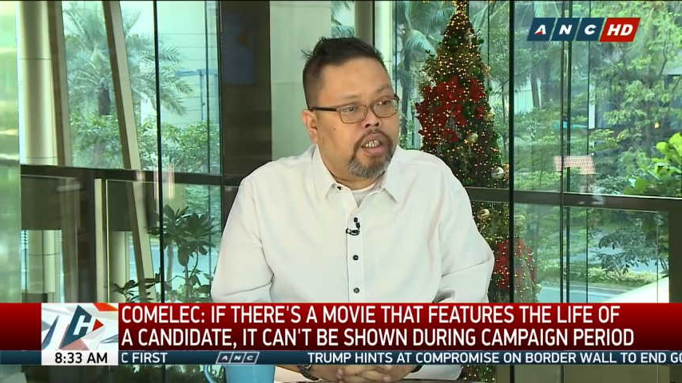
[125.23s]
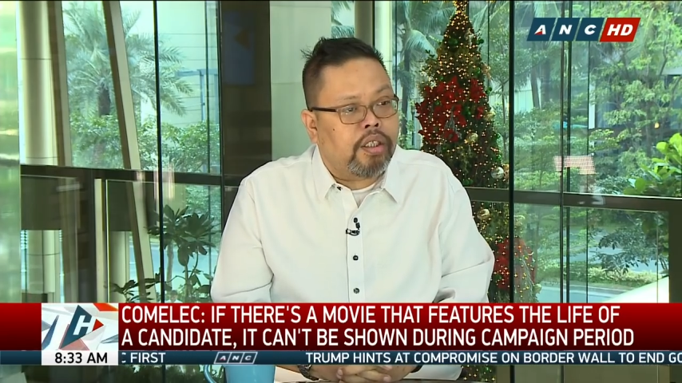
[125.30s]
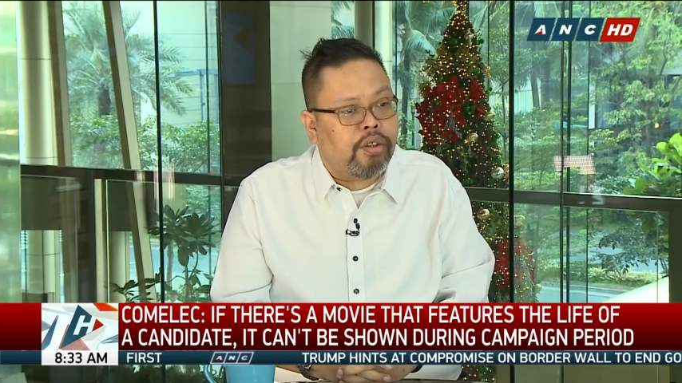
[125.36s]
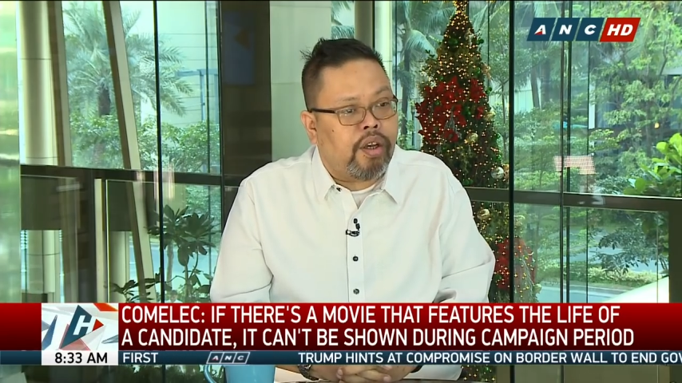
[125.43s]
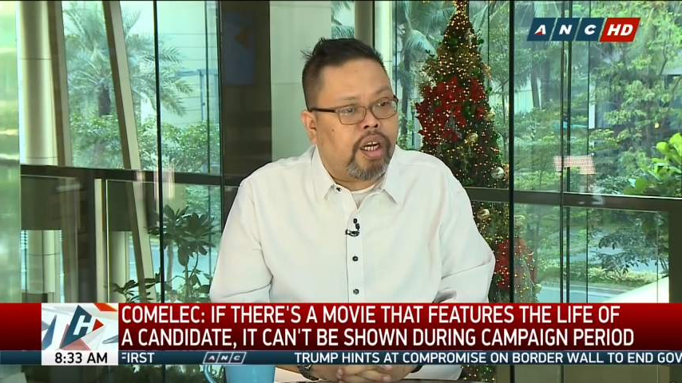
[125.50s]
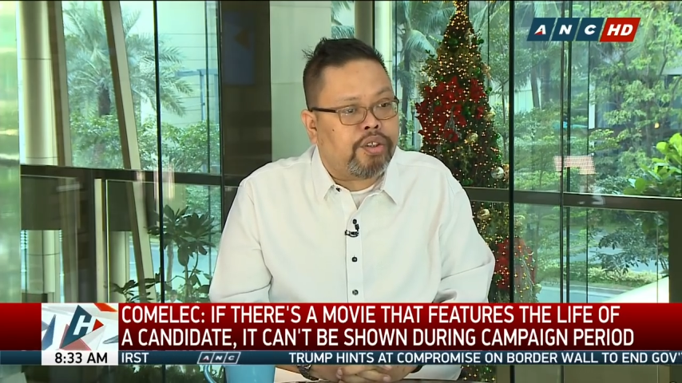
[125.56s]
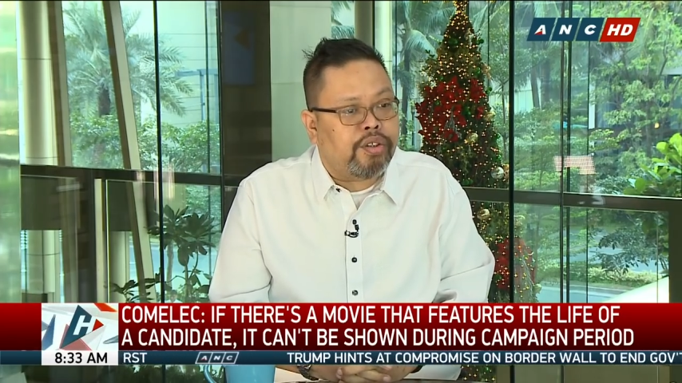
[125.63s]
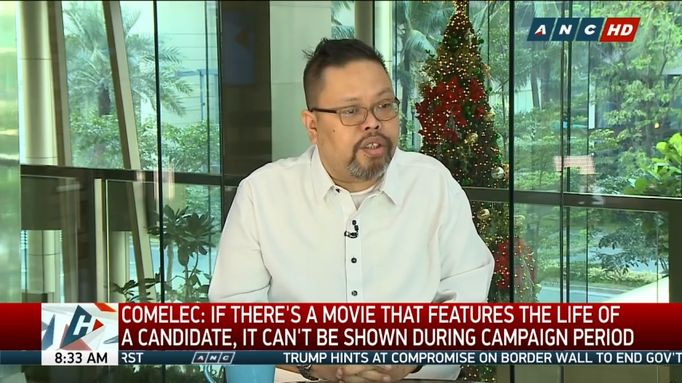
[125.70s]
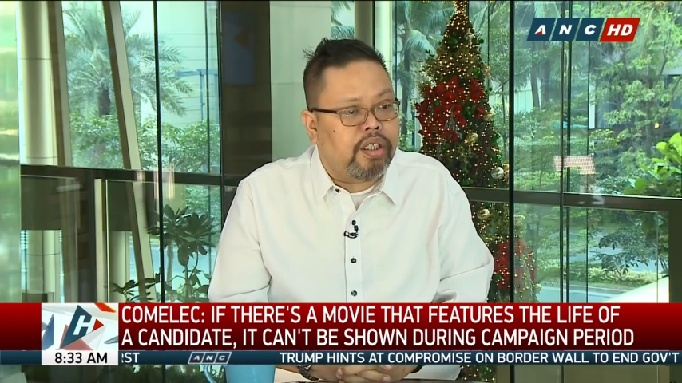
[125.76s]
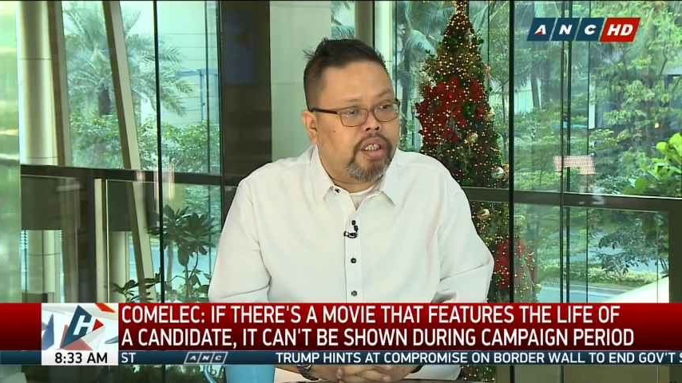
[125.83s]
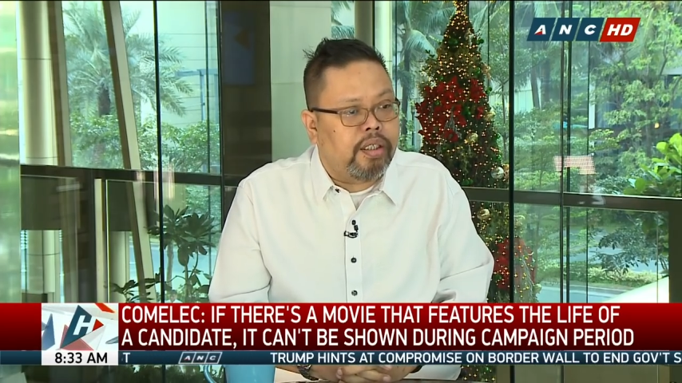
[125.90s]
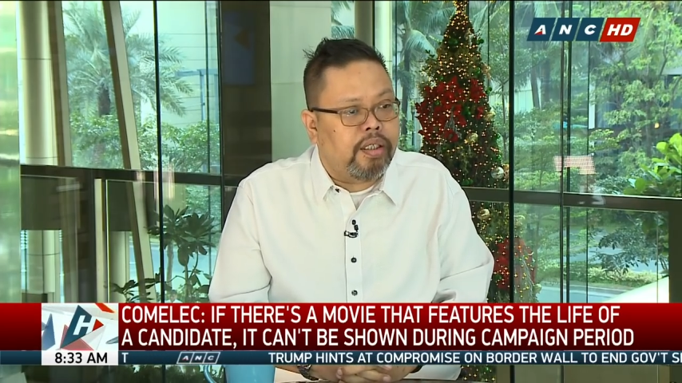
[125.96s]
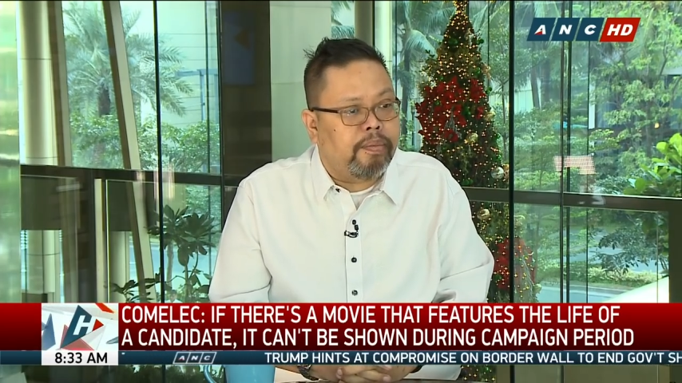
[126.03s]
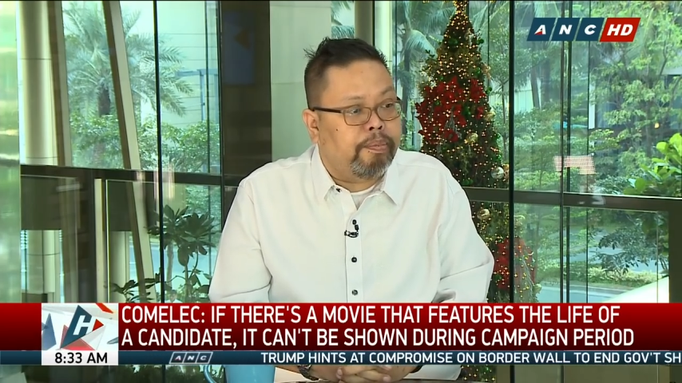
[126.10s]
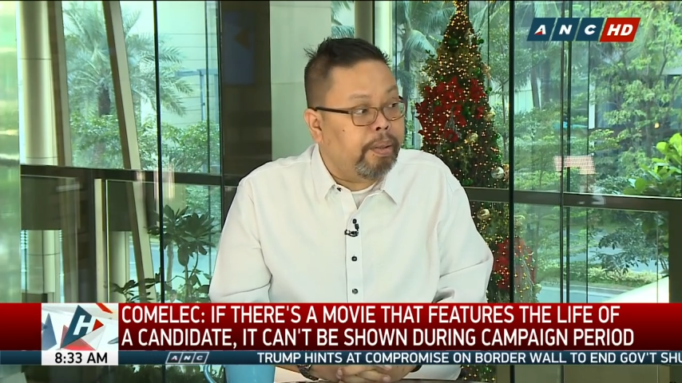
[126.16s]
uh, to
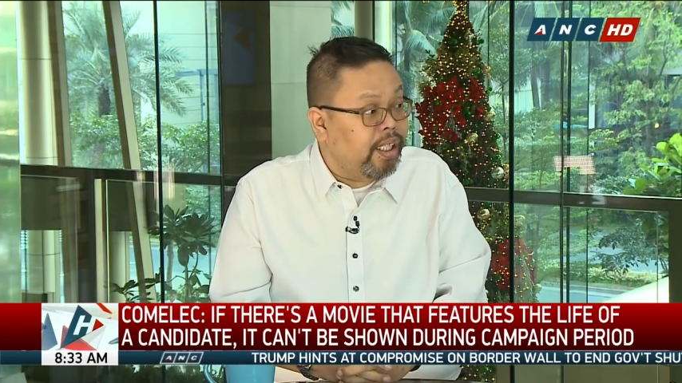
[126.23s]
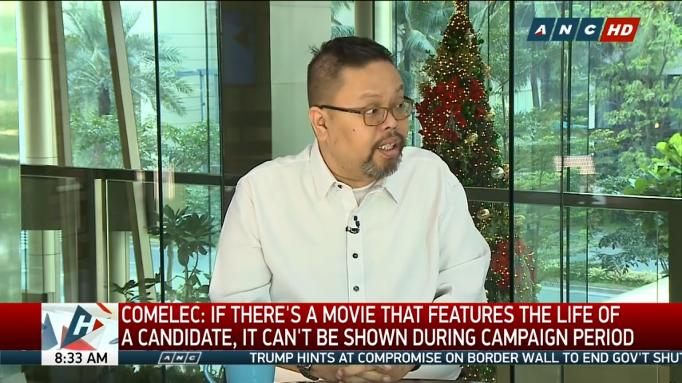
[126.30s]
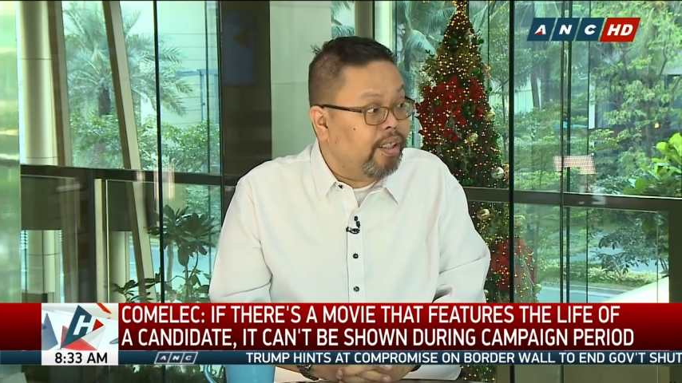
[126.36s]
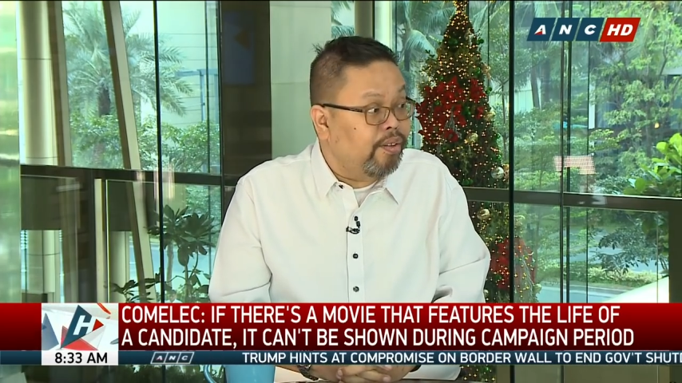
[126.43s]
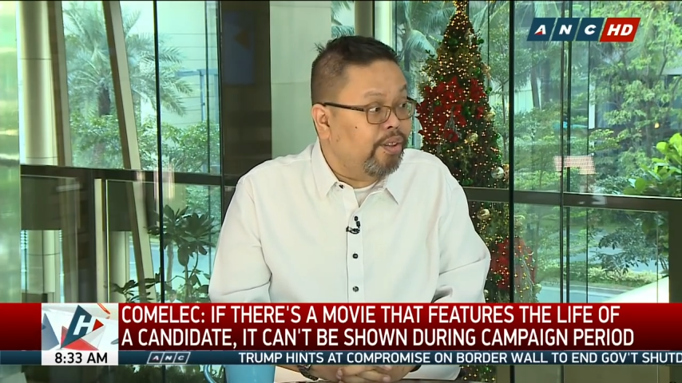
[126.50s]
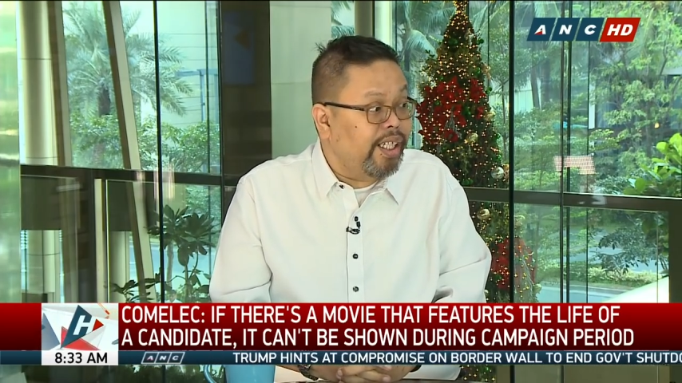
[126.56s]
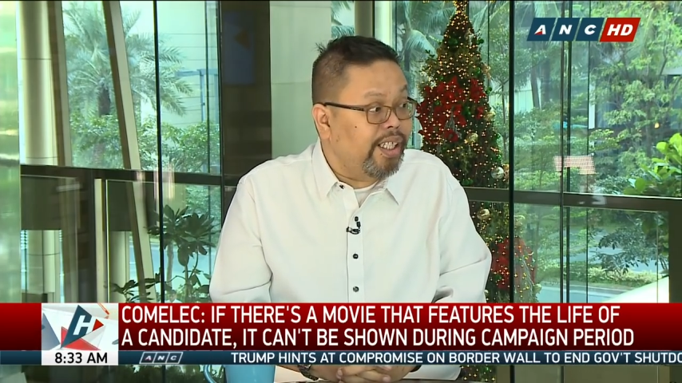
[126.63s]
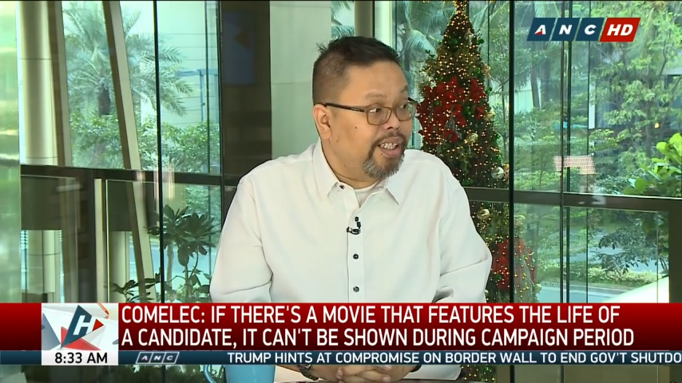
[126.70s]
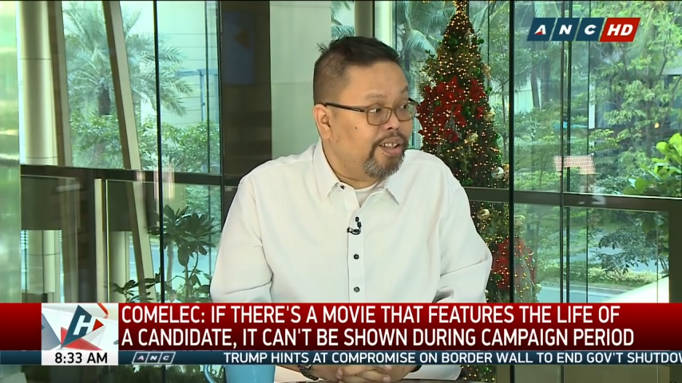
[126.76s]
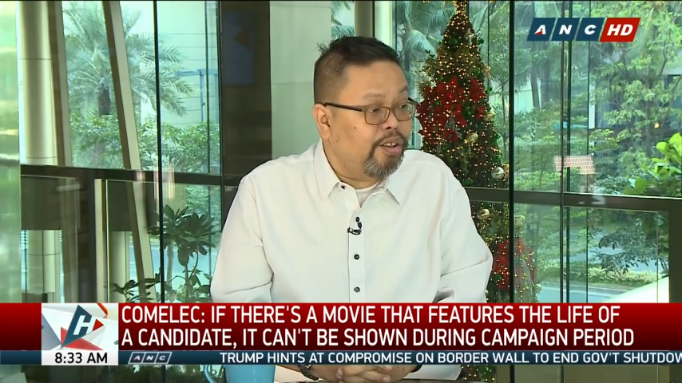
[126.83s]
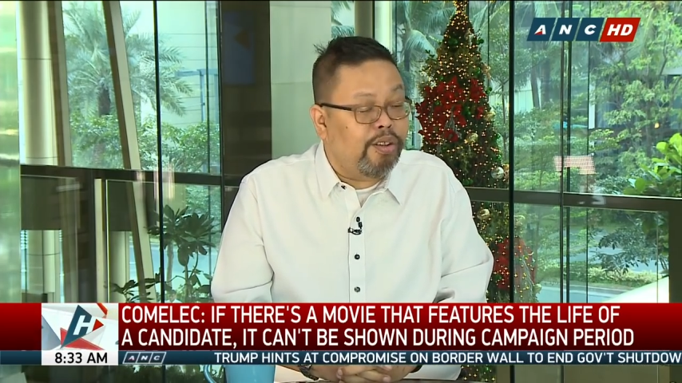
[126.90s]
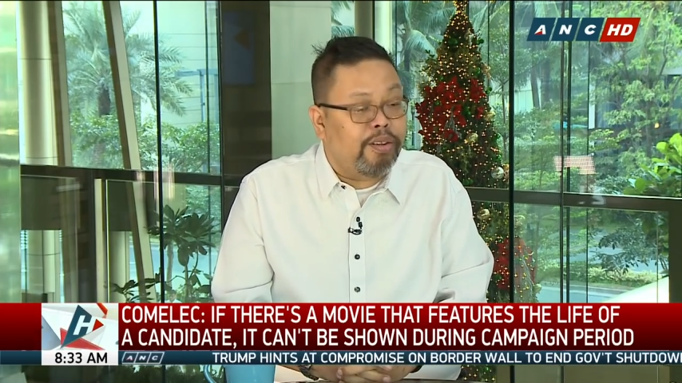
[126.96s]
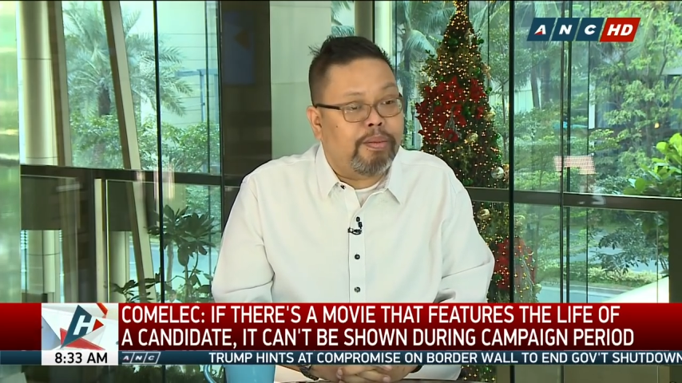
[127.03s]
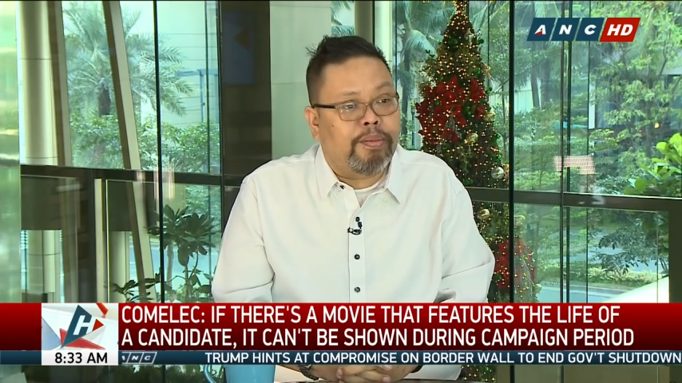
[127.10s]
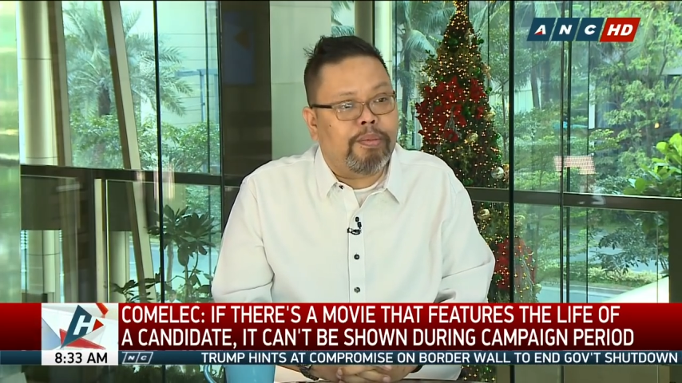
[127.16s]
actually bill, right? Uh-oh,
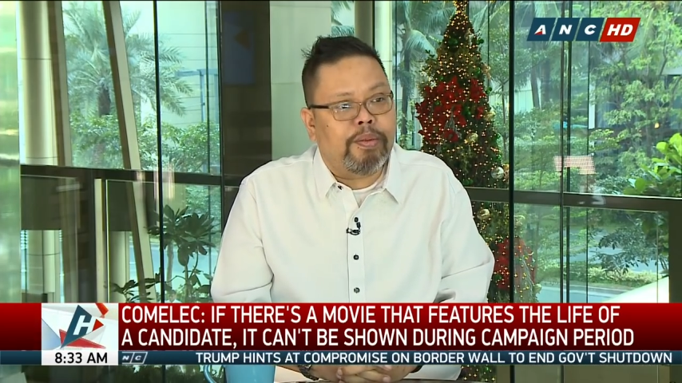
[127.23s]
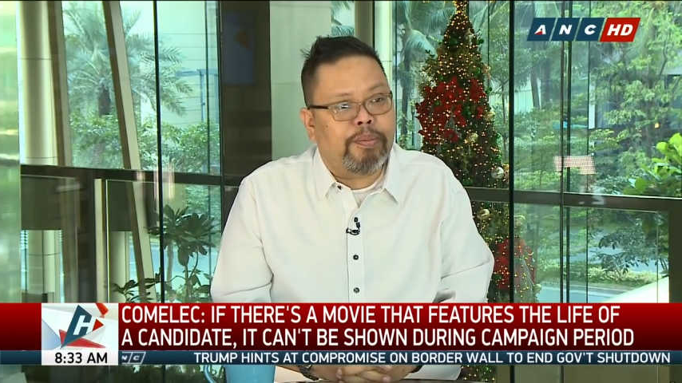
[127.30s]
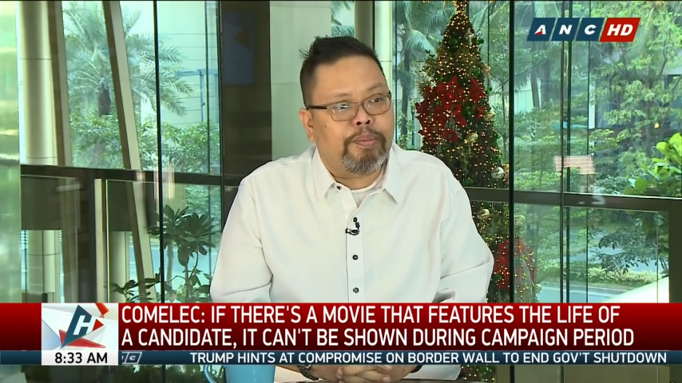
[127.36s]
or uh-oh.